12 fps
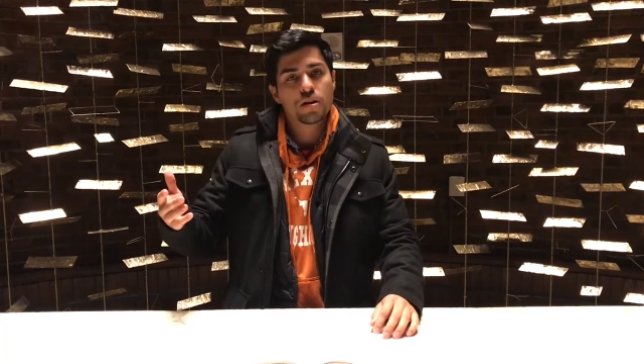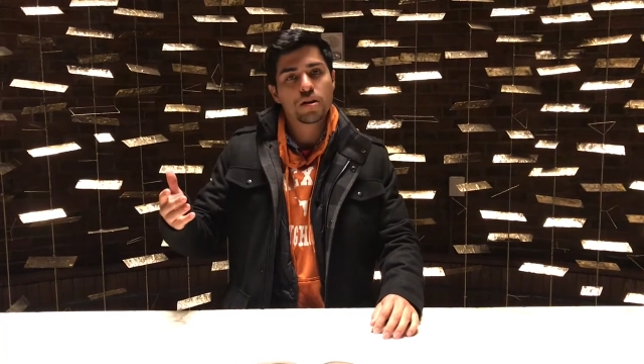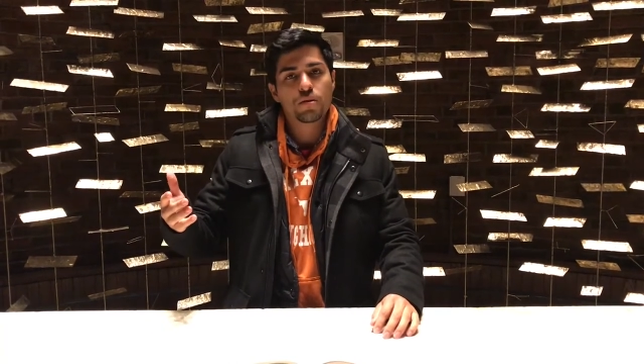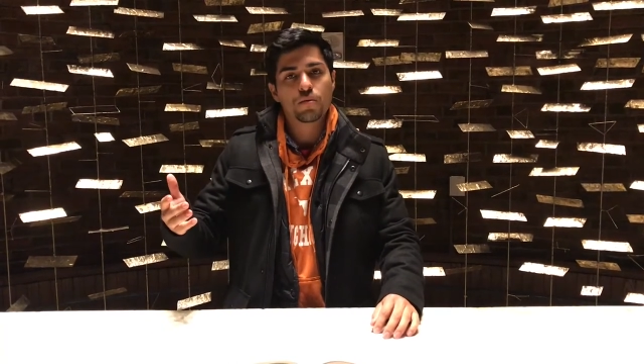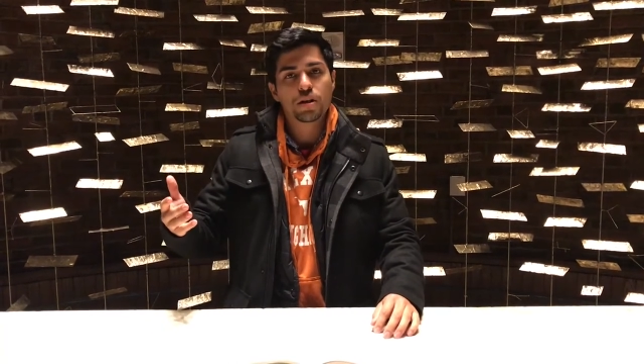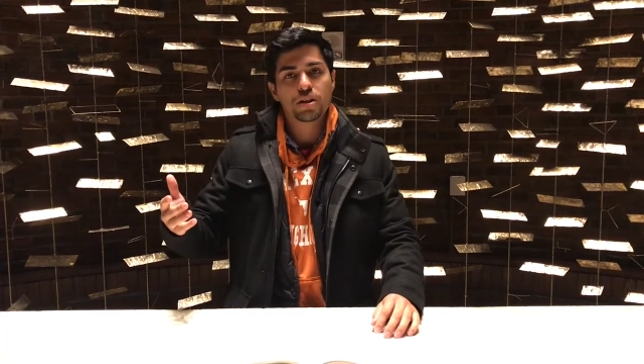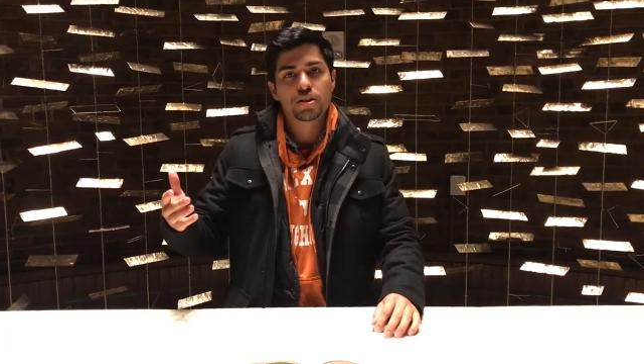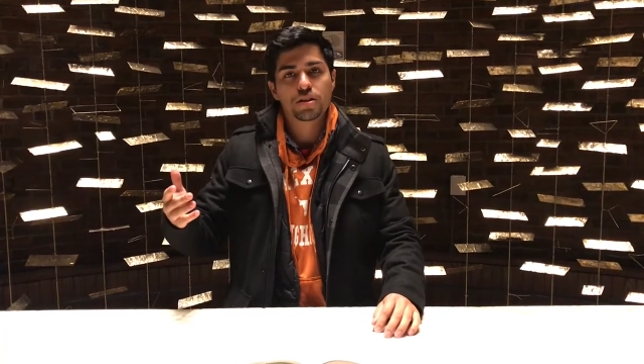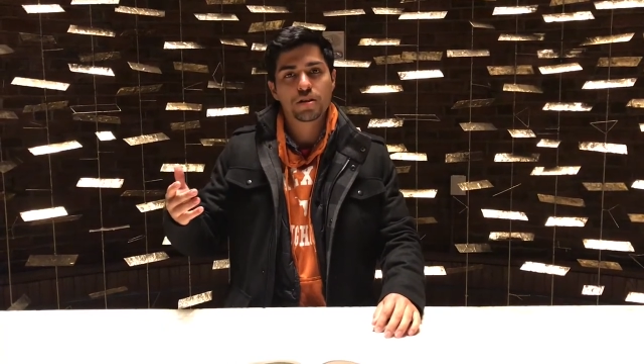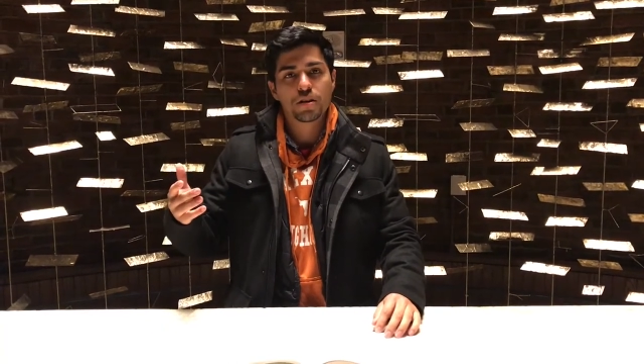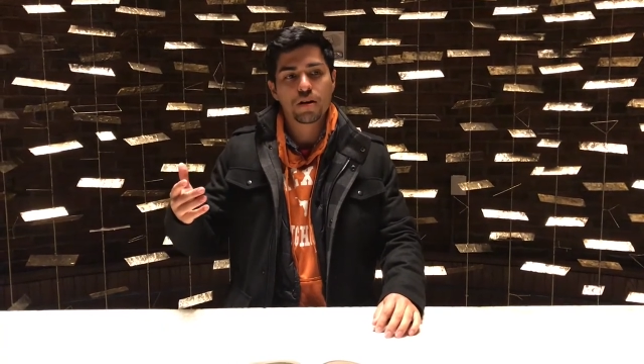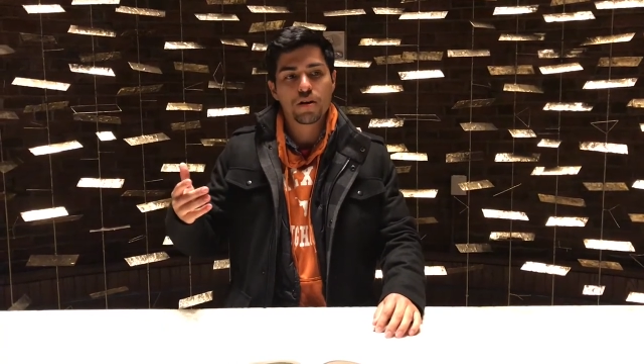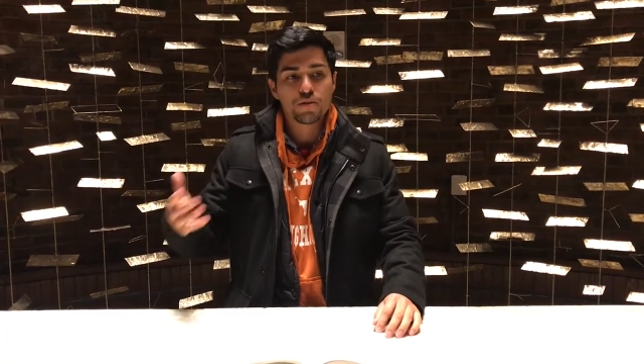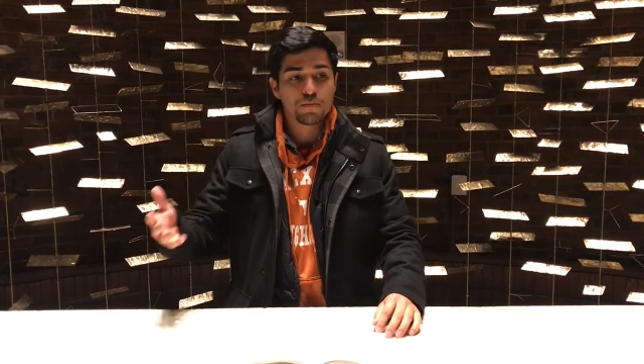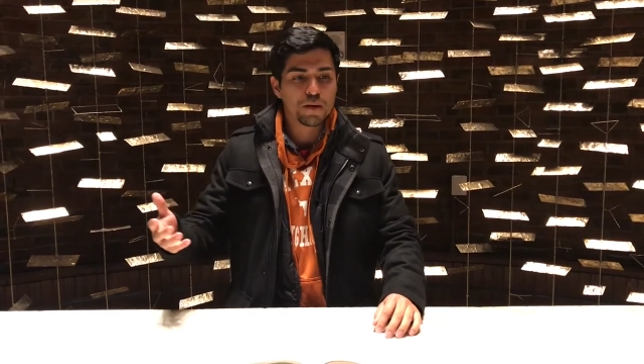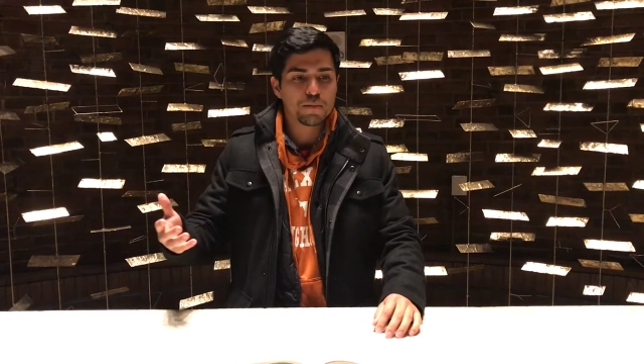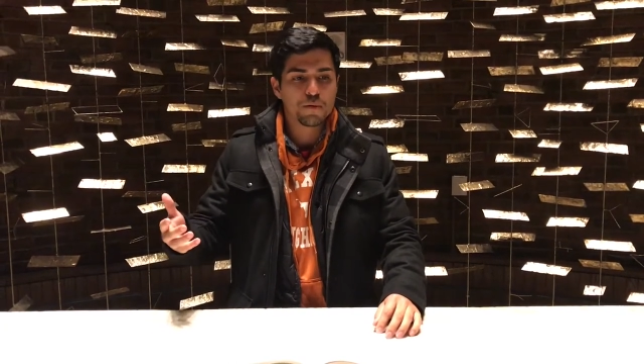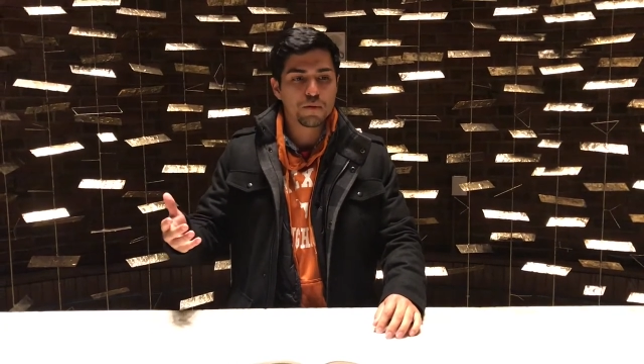in which other
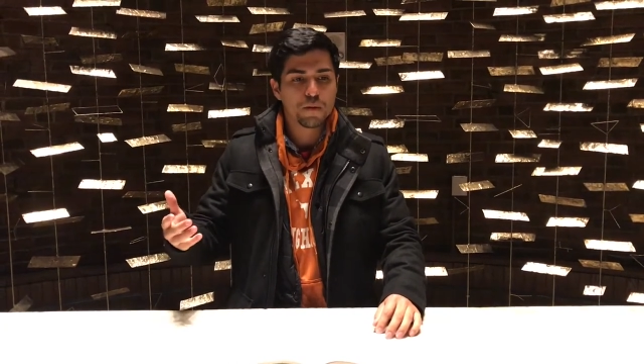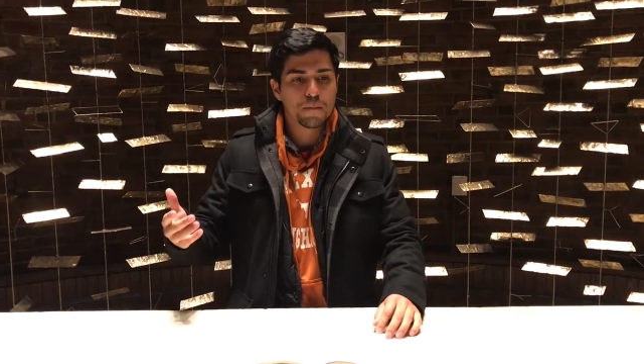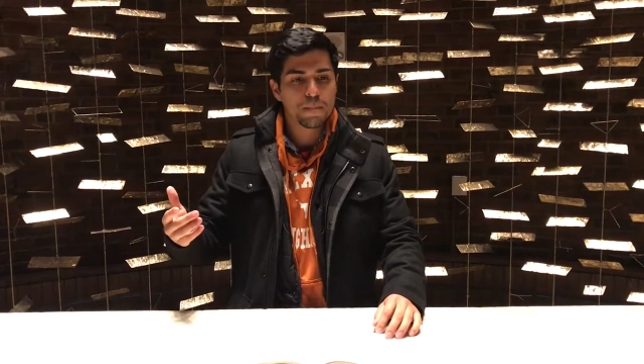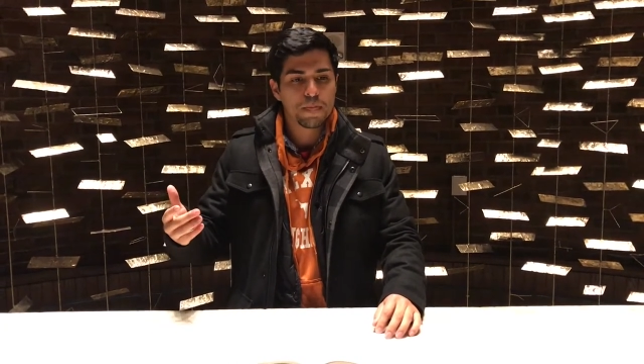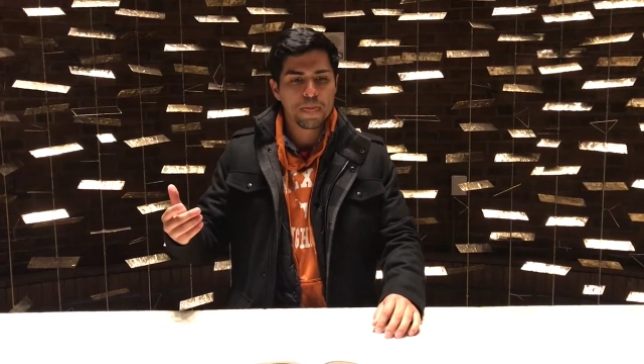people,